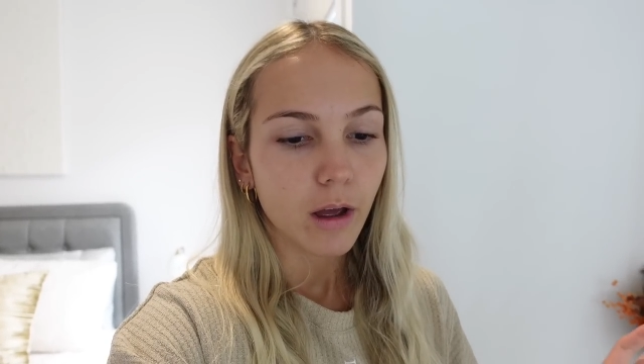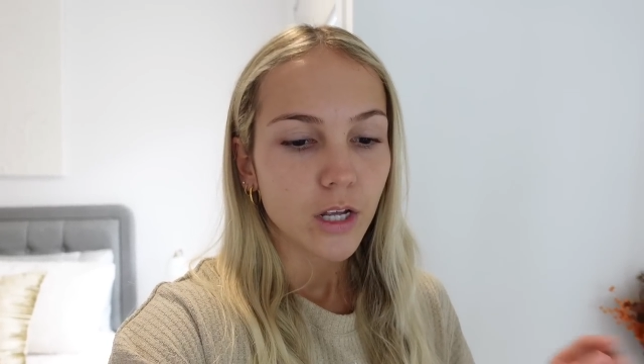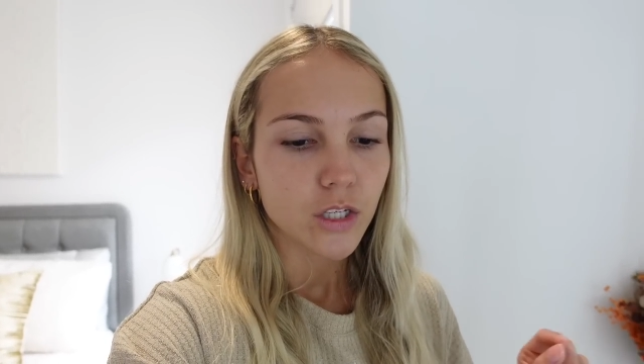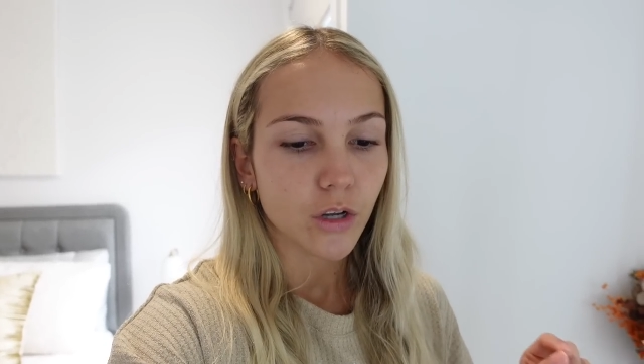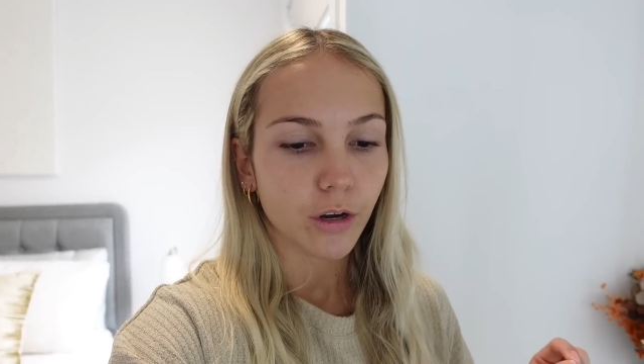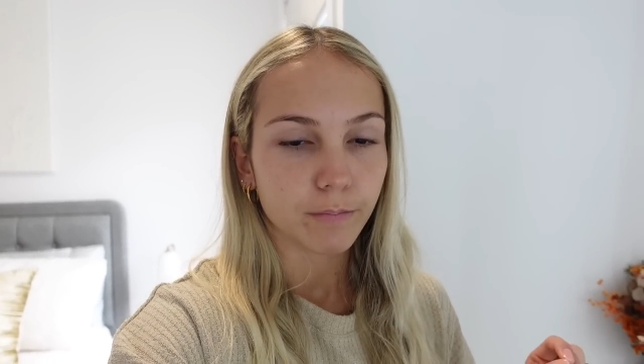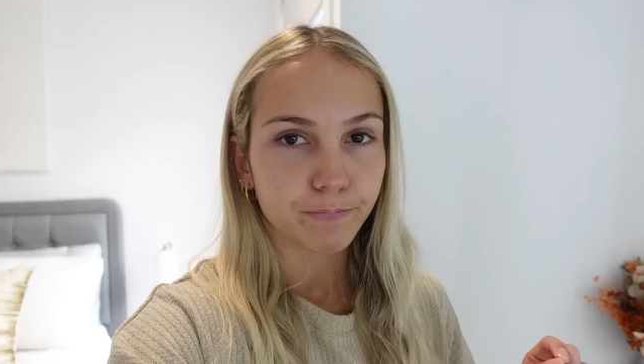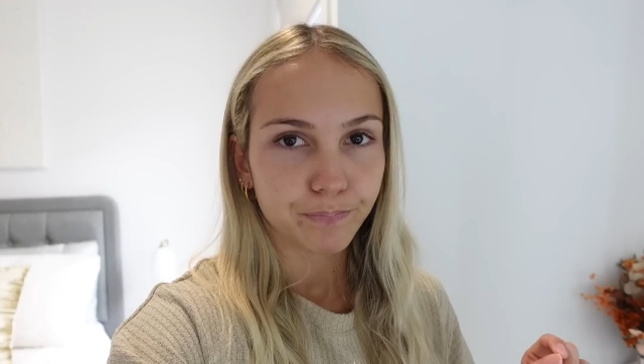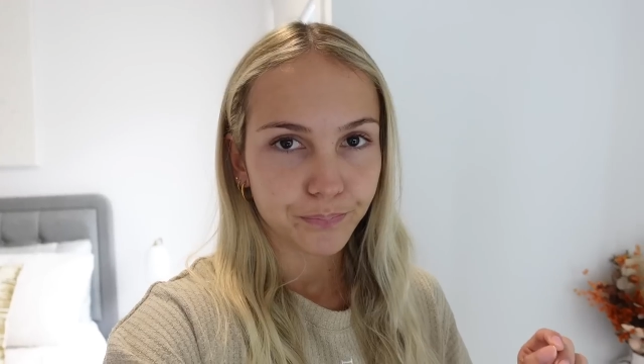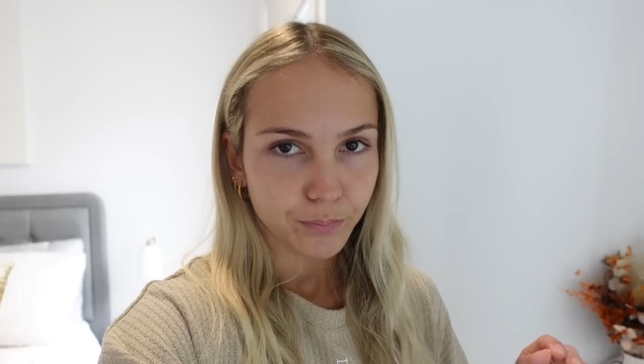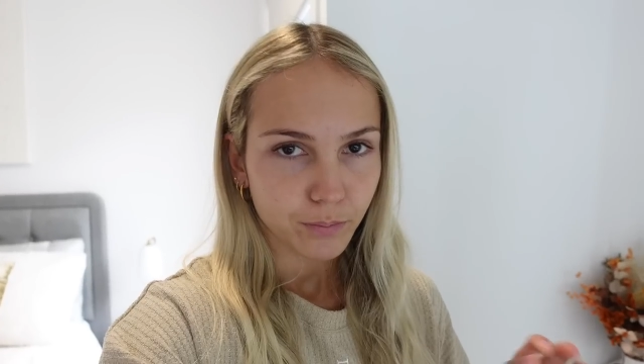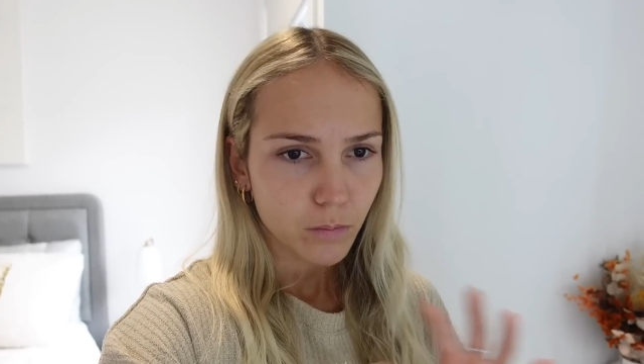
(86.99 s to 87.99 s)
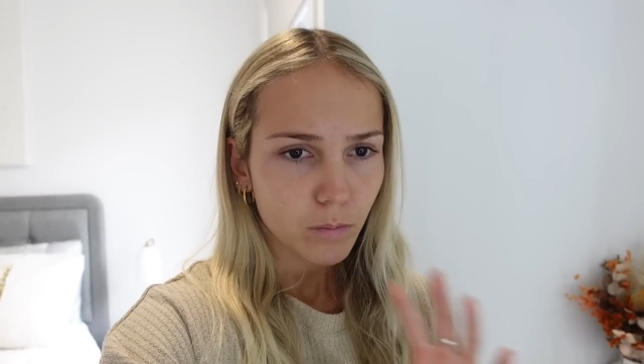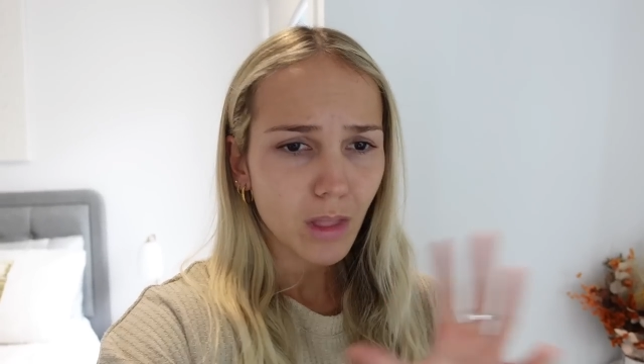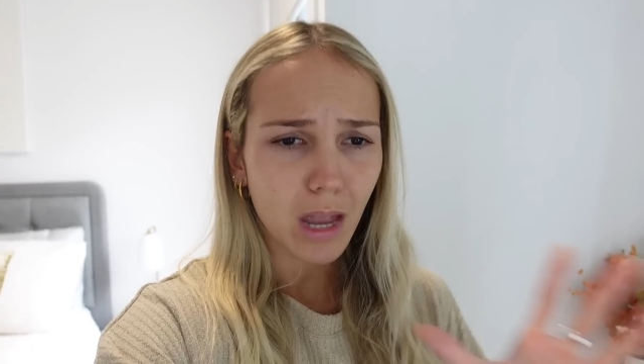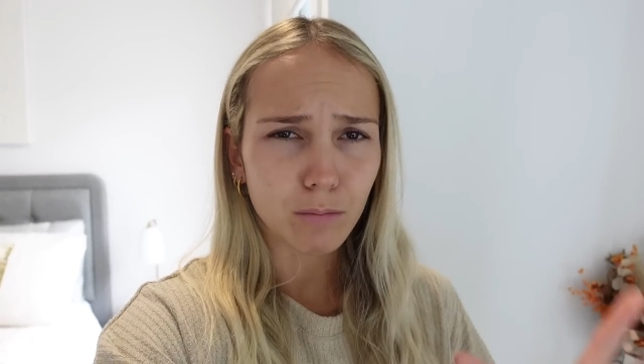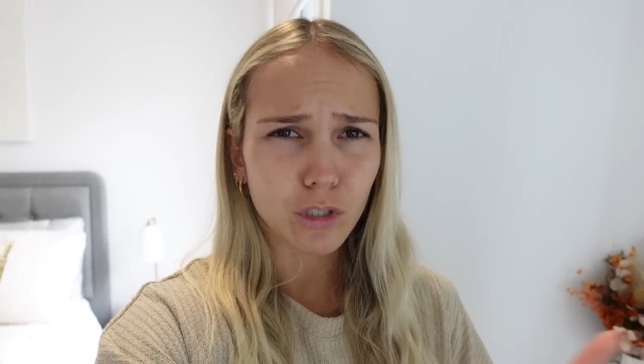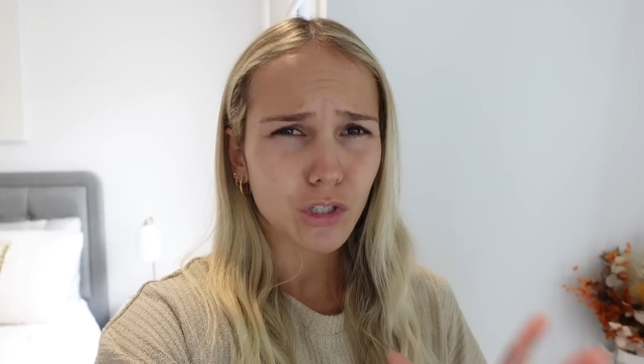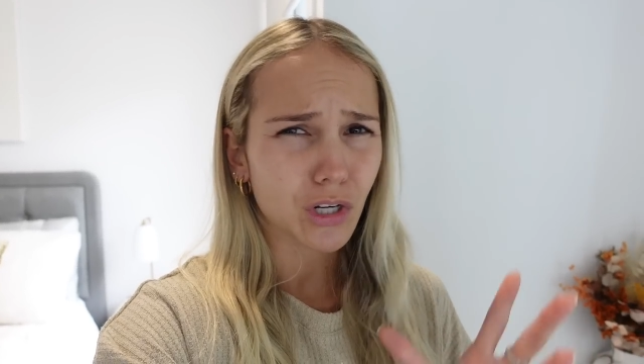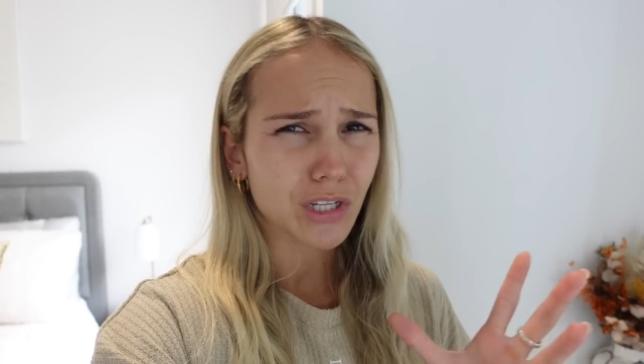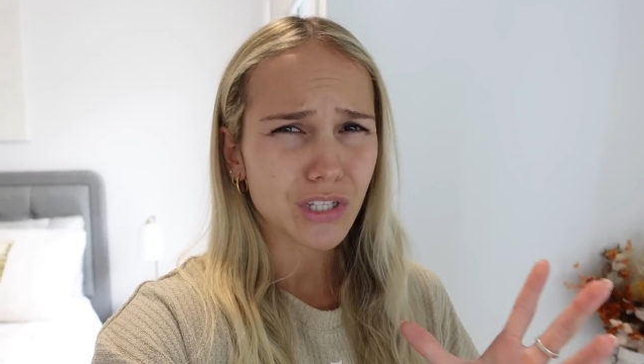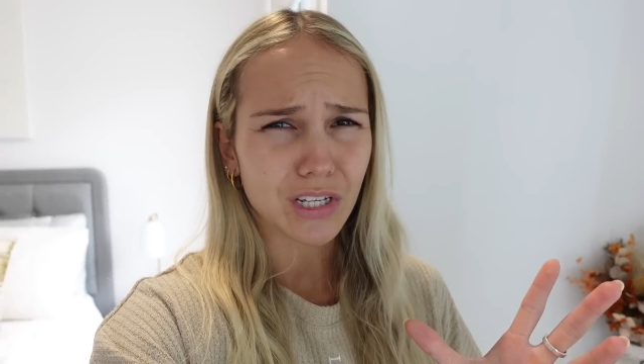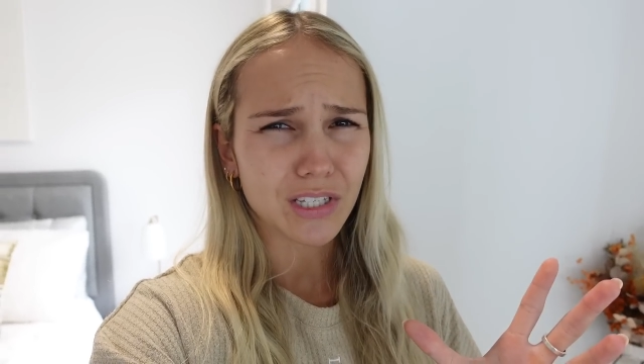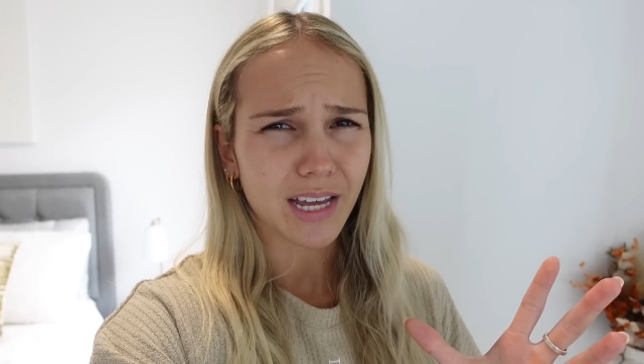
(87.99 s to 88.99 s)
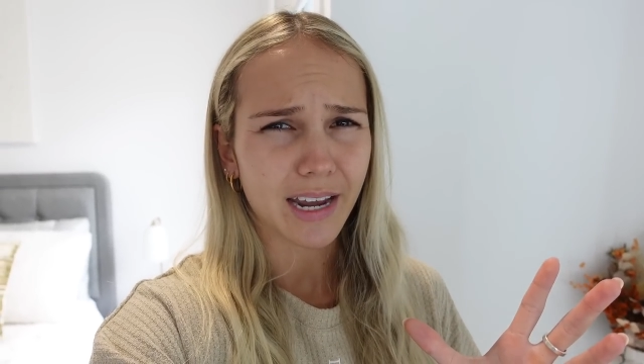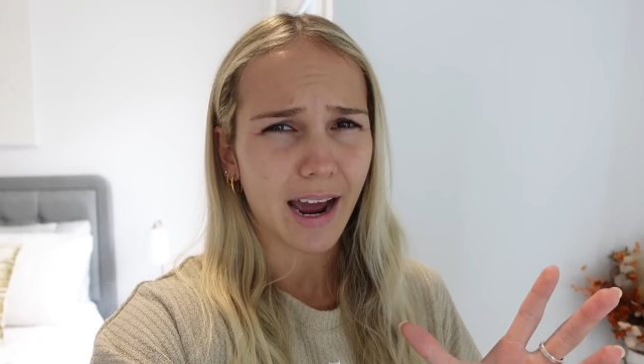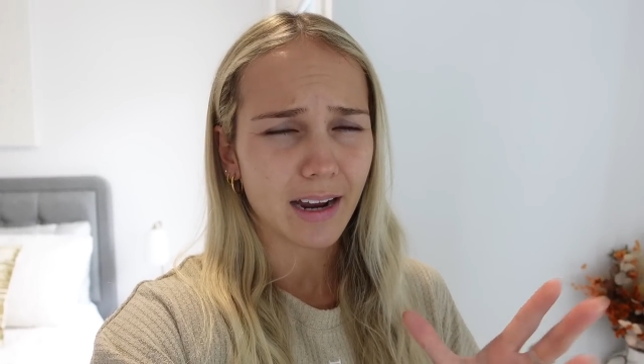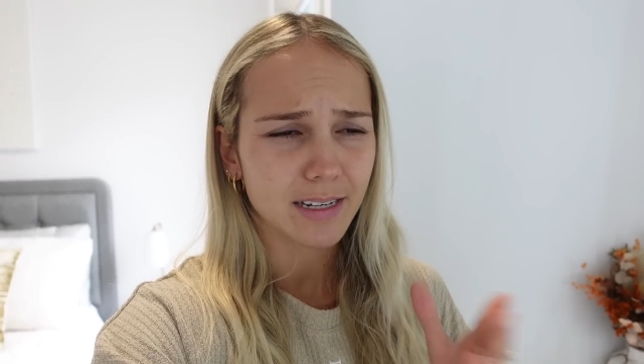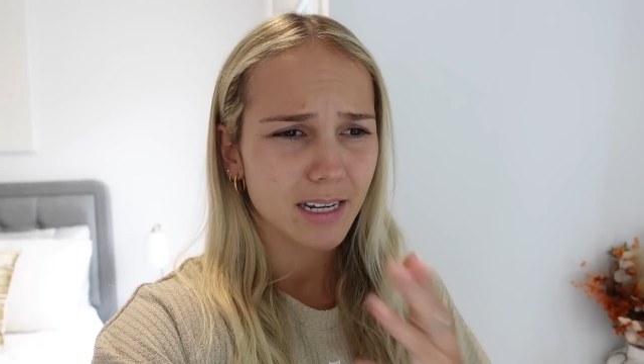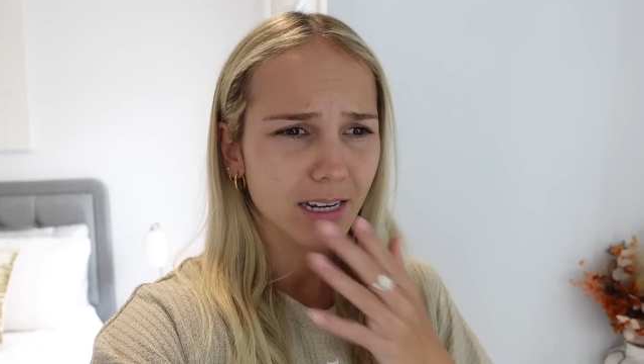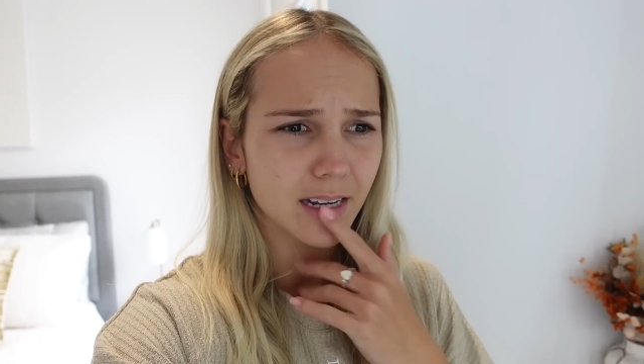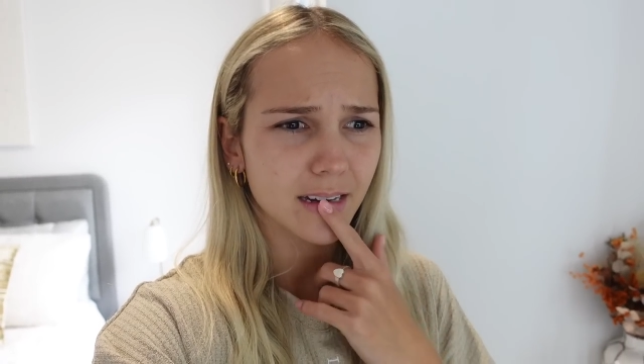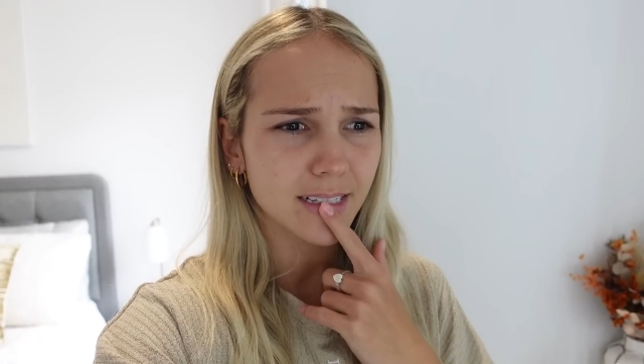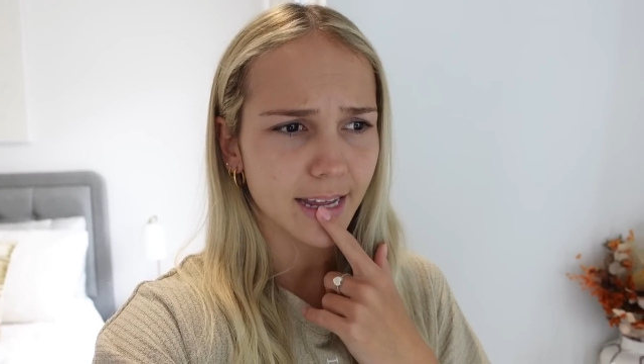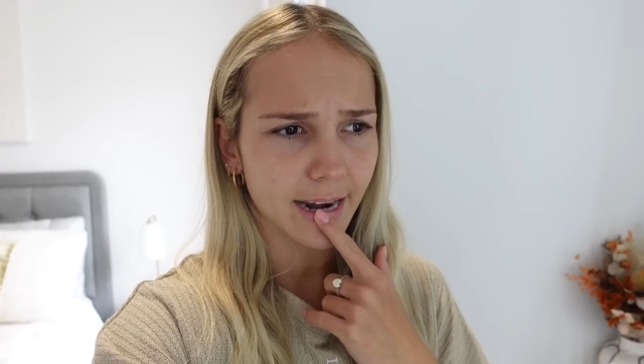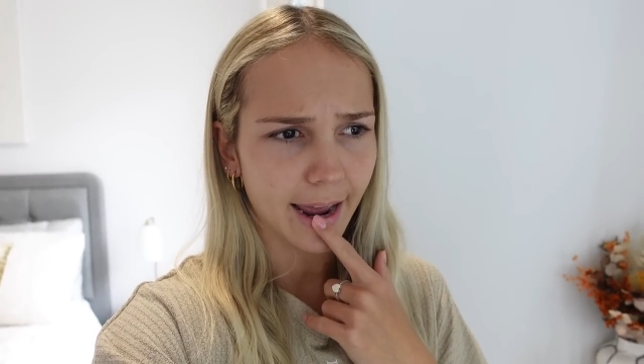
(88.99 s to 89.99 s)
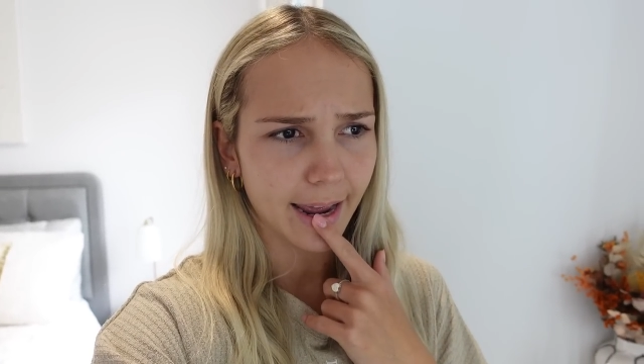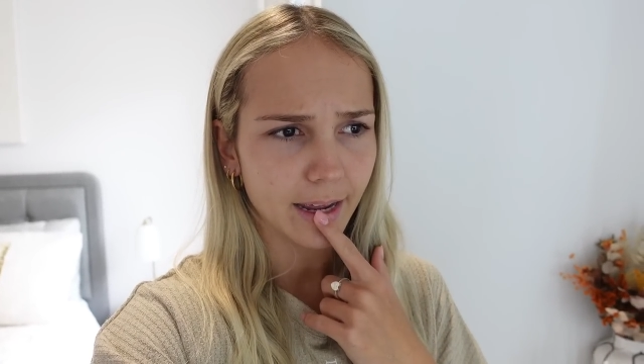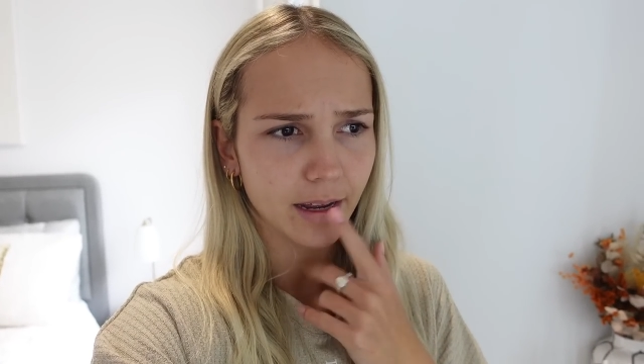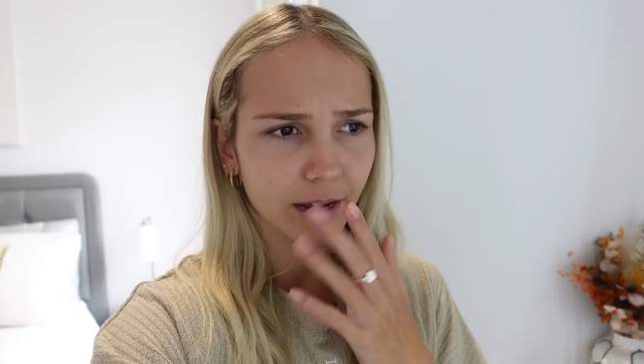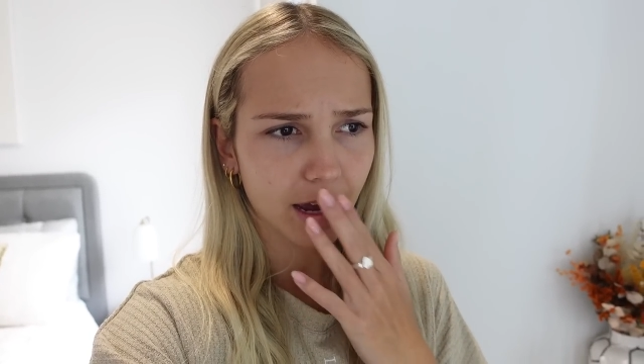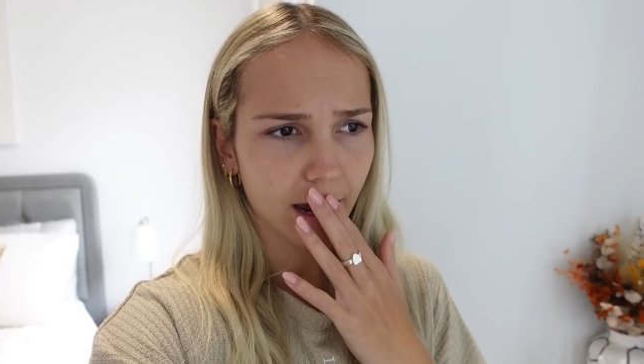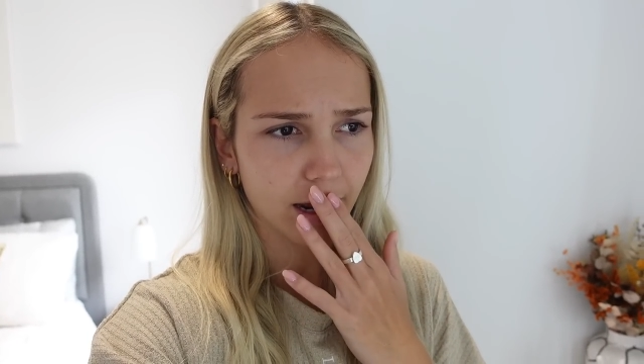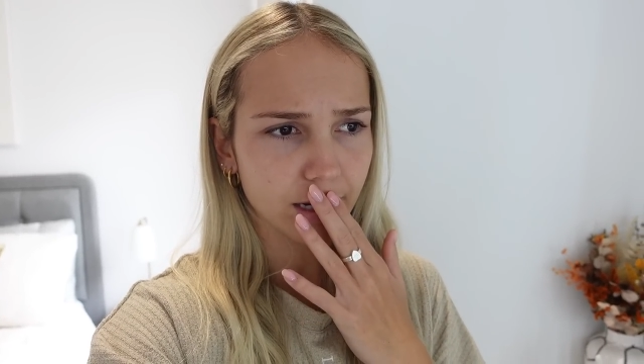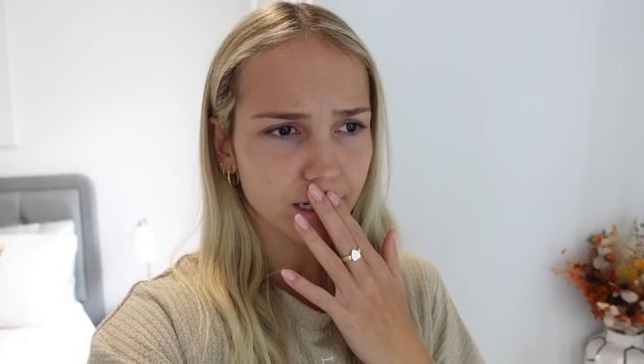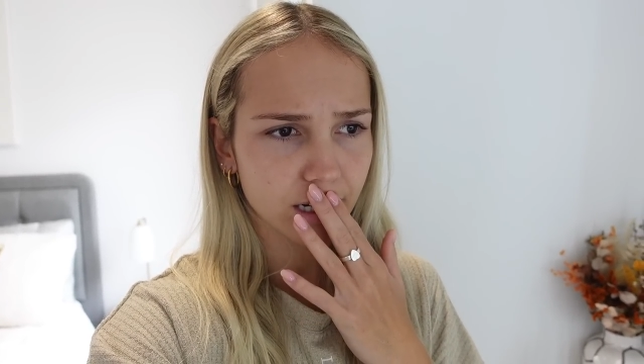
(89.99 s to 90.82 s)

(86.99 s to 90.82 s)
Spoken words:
So I'm just gonna suss that out today, and